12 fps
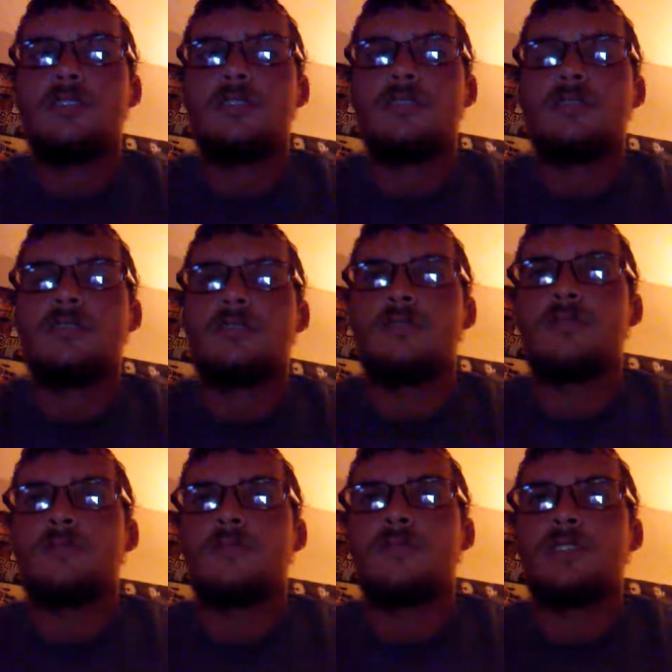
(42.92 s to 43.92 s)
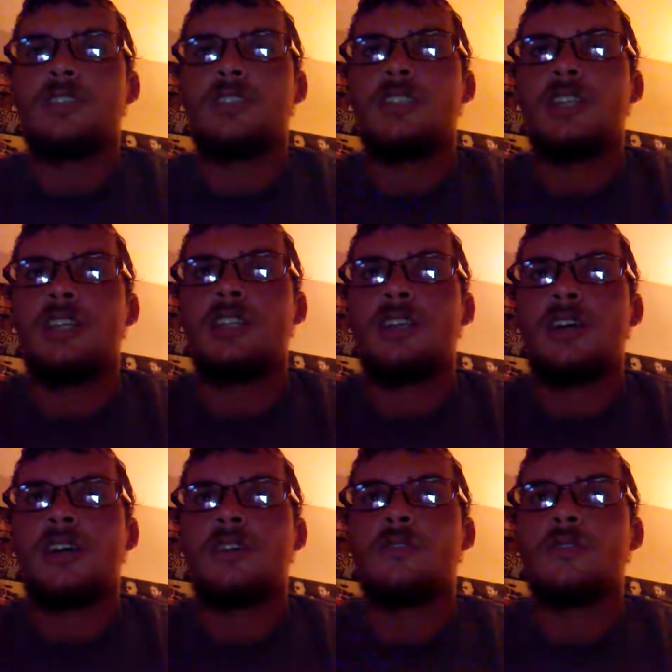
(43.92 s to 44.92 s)
So once you hit
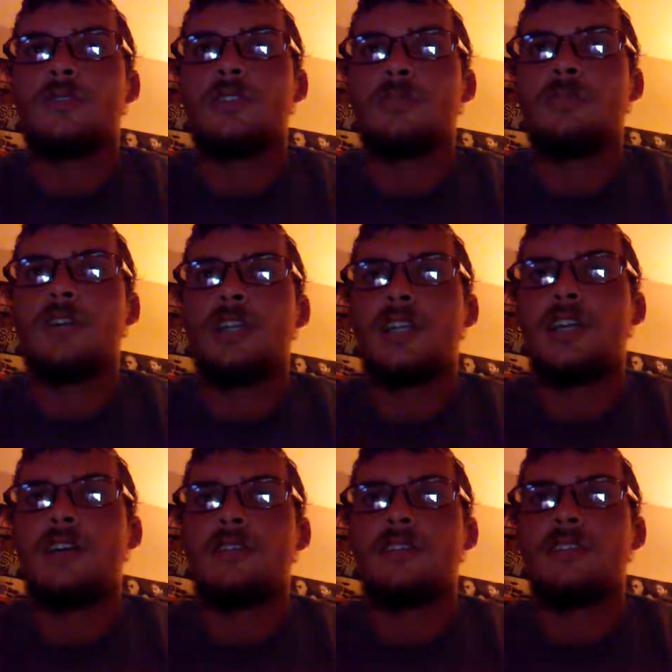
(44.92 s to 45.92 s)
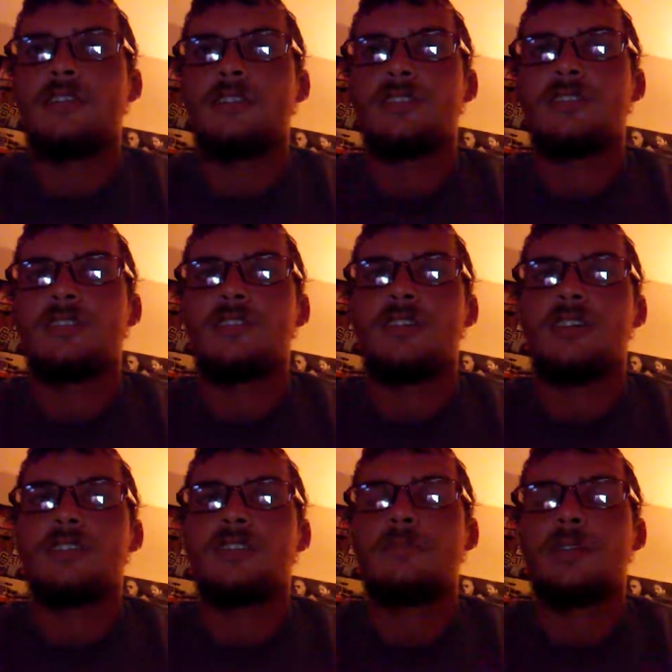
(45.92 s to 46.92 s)
that chorus breakdown, it just
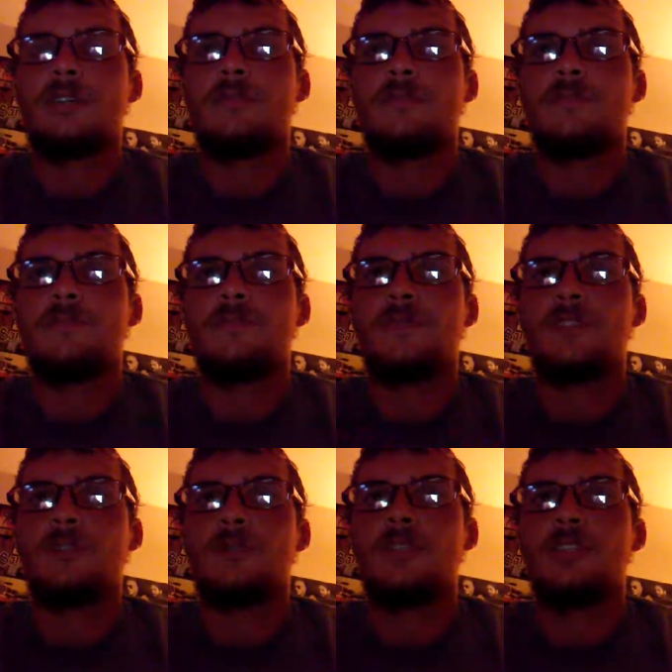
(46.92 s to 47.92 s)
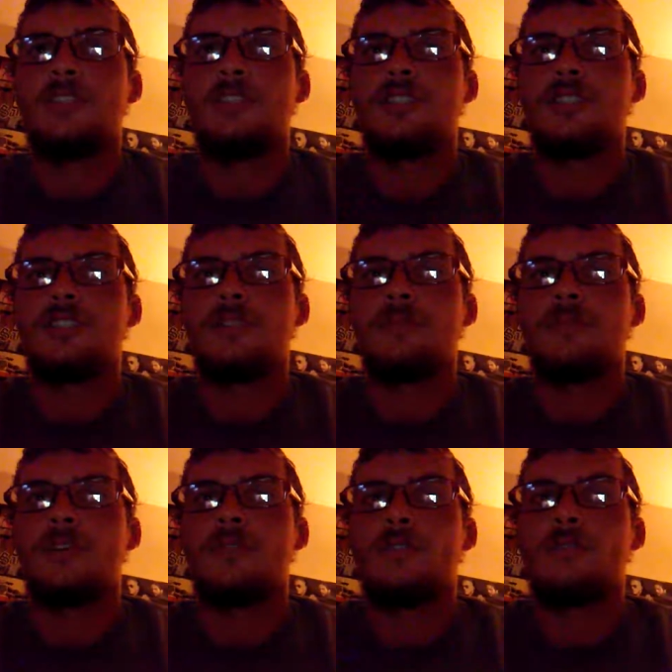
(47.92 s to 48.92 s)
talks about a relationship
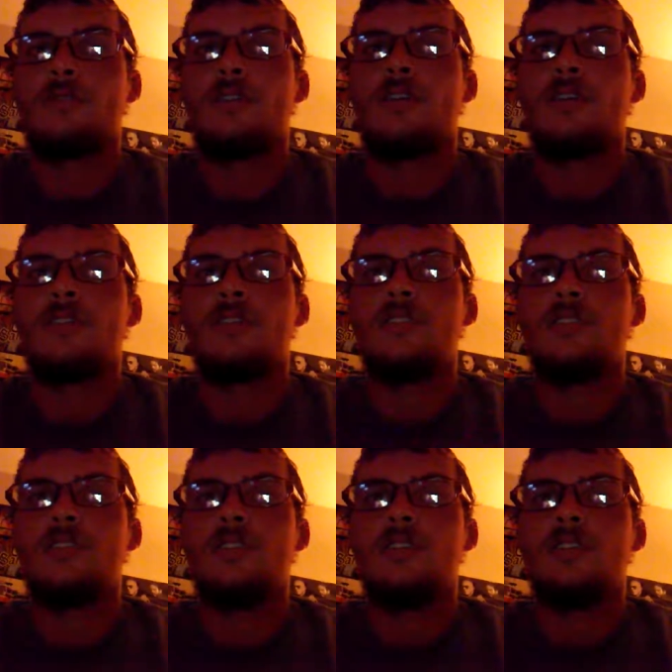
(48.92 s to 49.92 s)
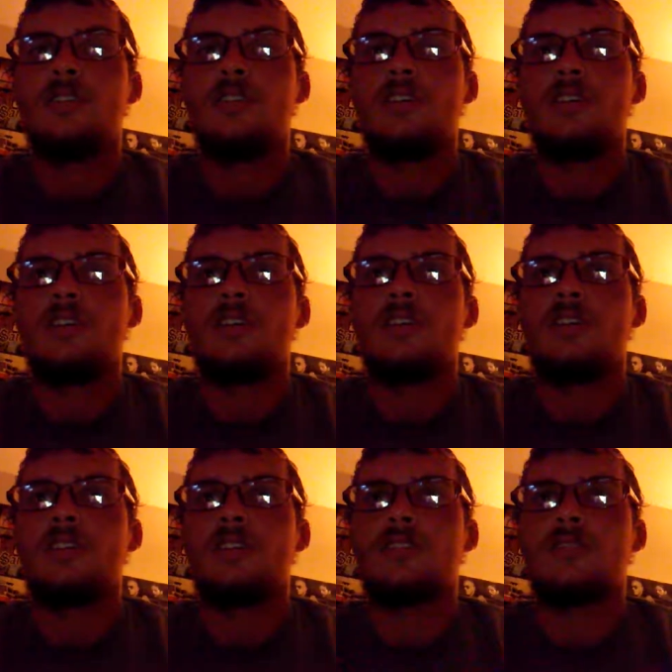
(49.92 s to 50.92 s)
going wrong
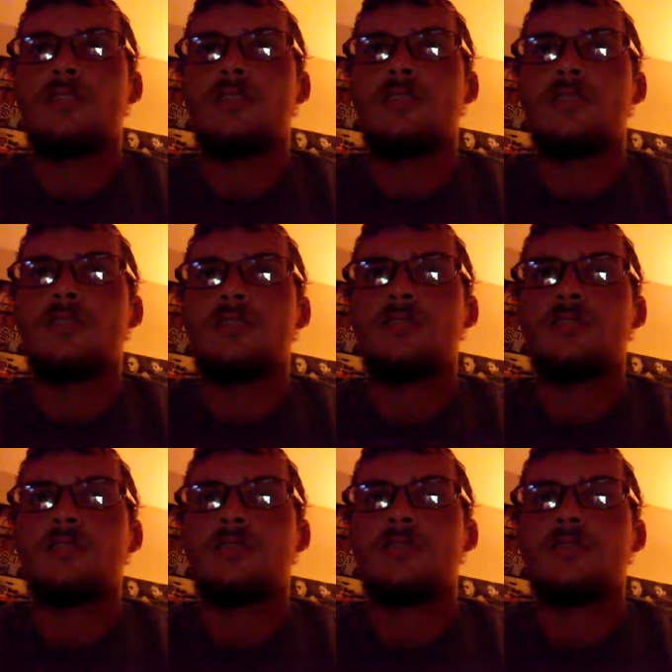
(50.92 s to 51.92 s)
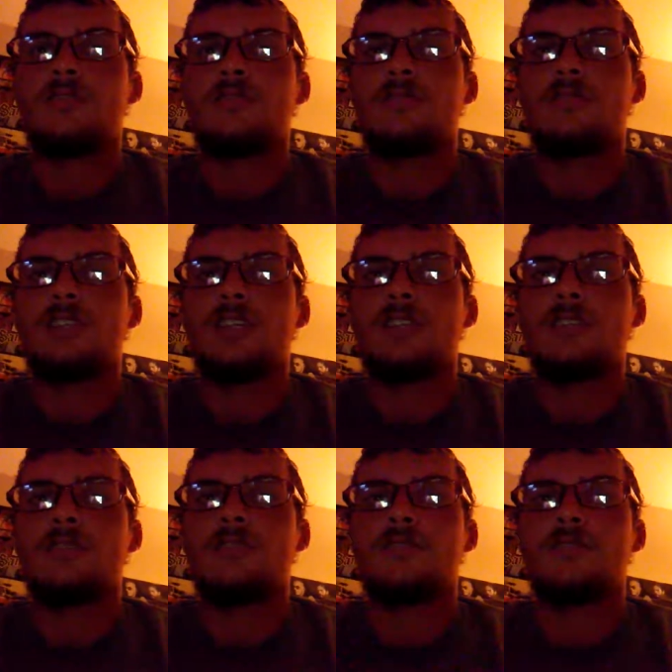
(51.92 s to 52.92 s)
and that
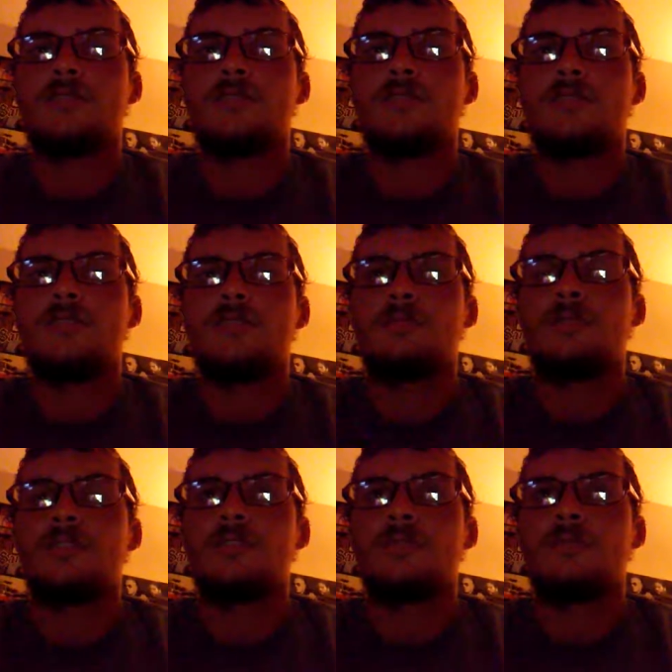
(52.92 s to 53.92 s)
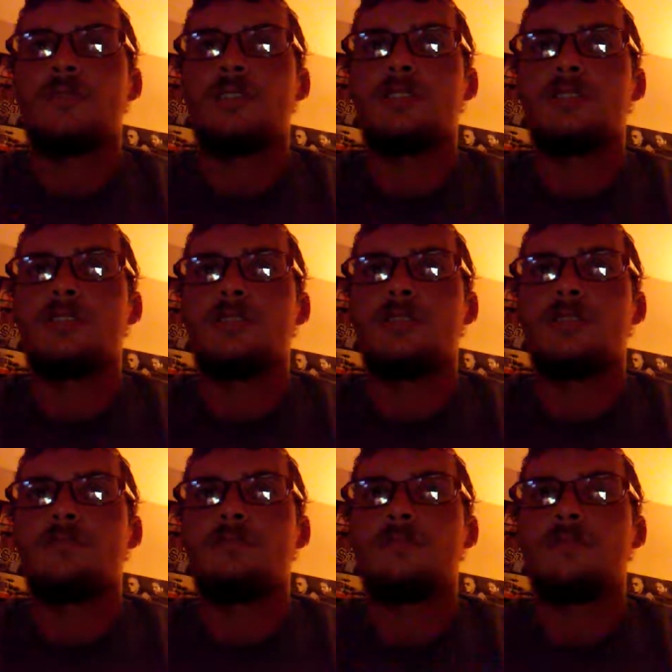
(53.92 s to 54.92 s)
this person wants to
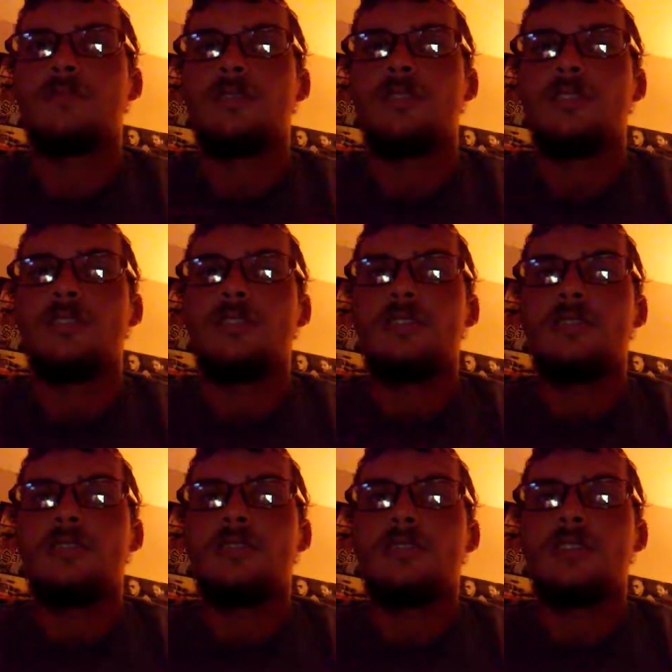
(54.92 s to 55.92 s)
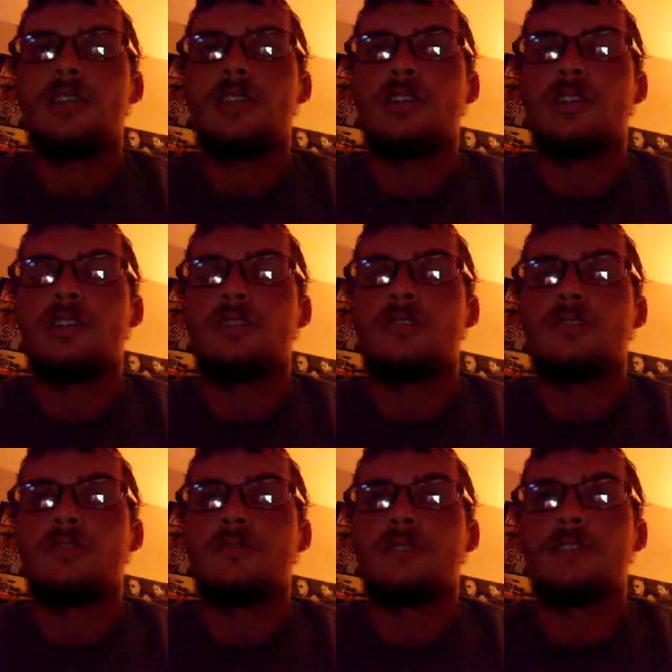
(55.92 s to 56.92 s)
say that it's
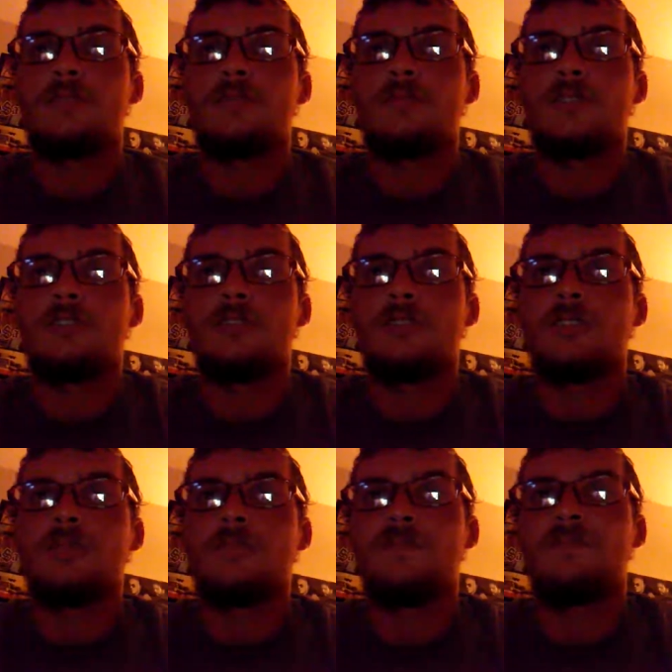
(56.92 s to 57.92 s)
over mostly.